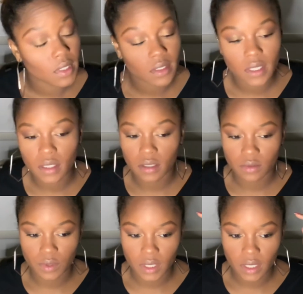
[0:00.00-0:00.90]
think it looks
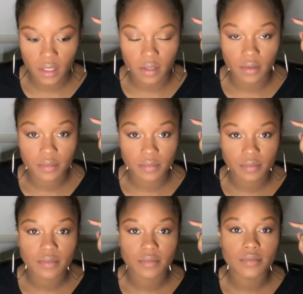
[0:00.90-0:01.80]
really good.
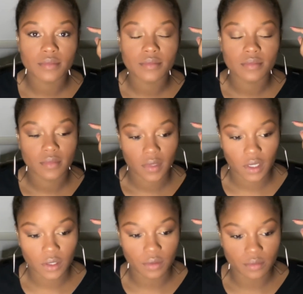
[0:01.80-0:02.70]
I
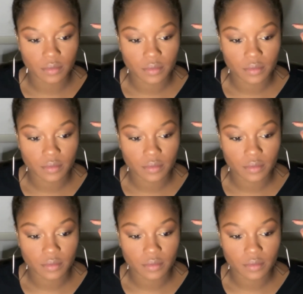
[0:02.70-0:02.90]
do.